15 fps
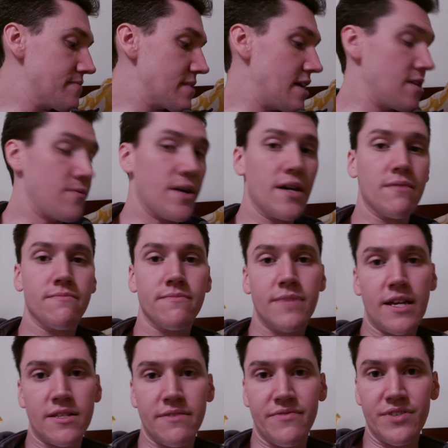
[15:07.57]
Anyway,
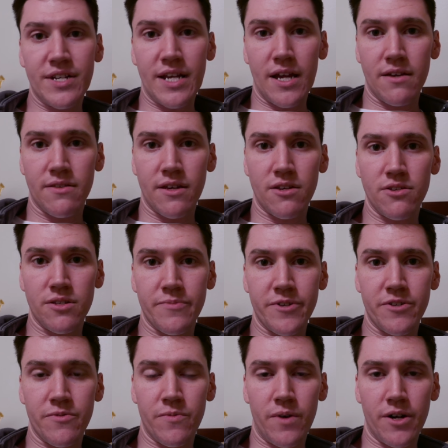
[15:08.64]
that's it for today. Thank you so
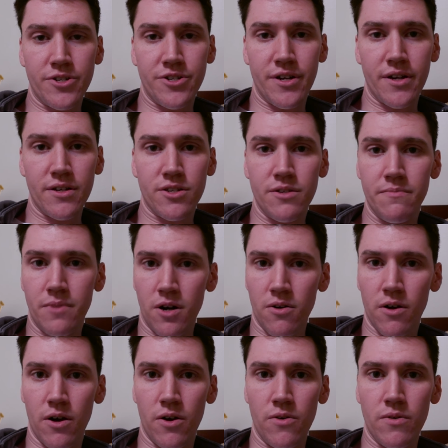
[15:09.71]
much for watching.
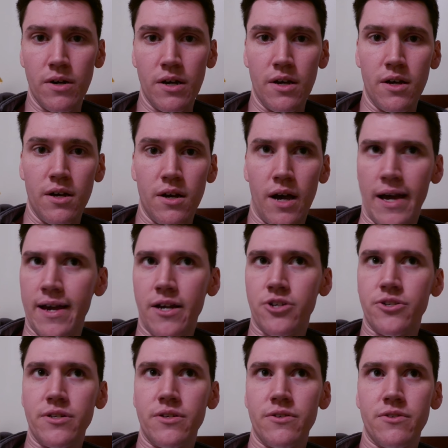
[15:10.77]
Tomorrow, I
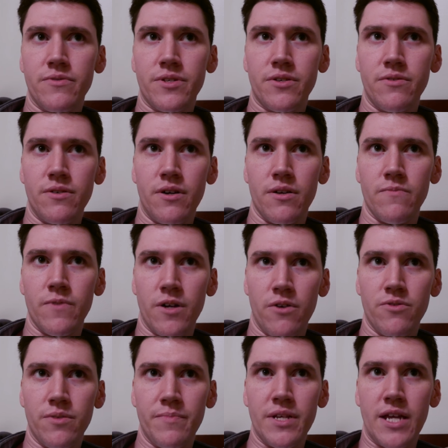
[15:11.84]
actually don't know what's going on. We're
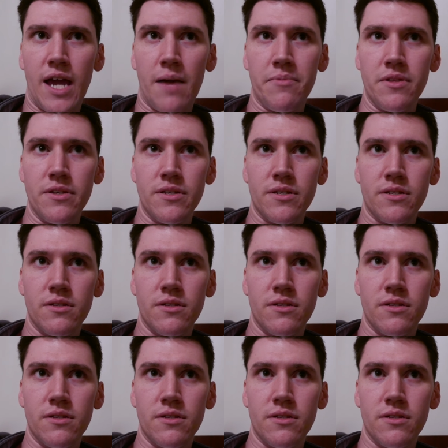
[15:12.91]
going to Minneapolis?